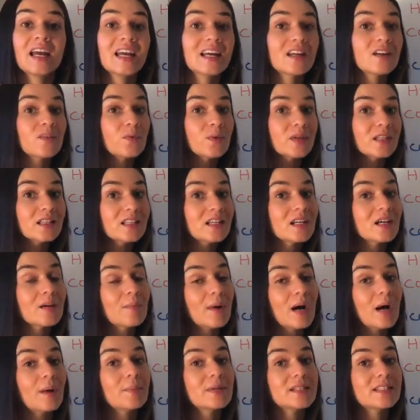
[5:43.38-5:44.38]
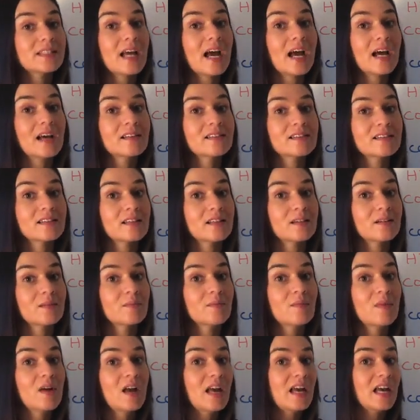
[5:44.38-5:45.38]
And if we think about
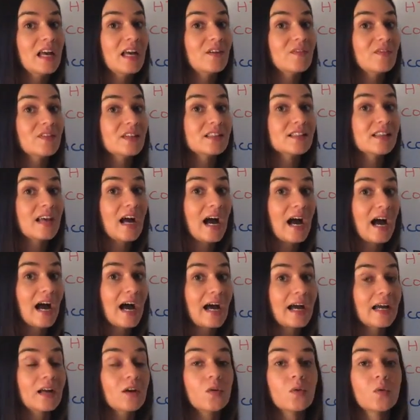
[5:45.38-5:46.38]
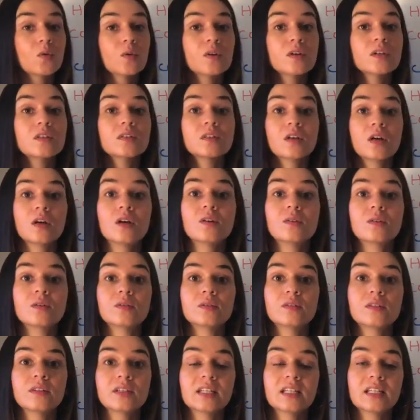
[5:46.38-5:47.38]
potassium, if it's high or
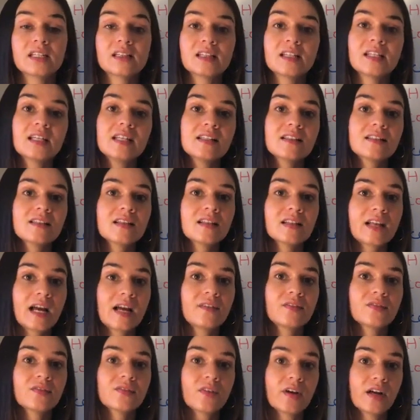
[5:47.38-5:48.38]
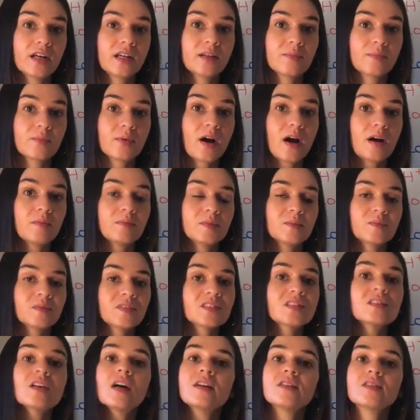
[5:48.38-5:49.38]
low, can lead to life-threatening
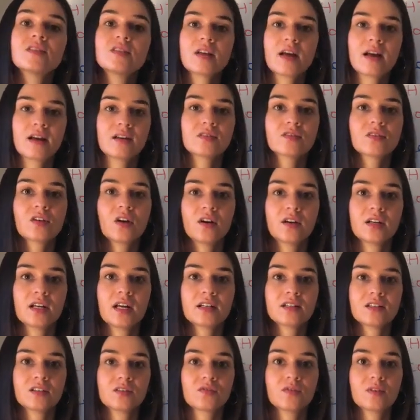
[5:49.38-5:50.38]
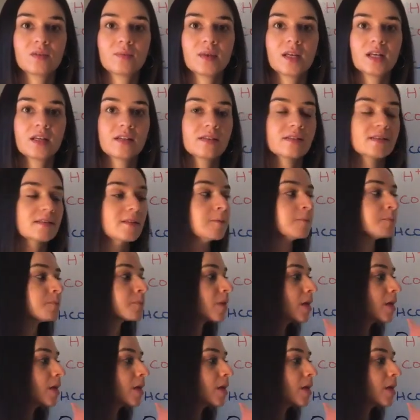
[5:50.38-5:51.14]
problems such as cardiac dysrhythmias.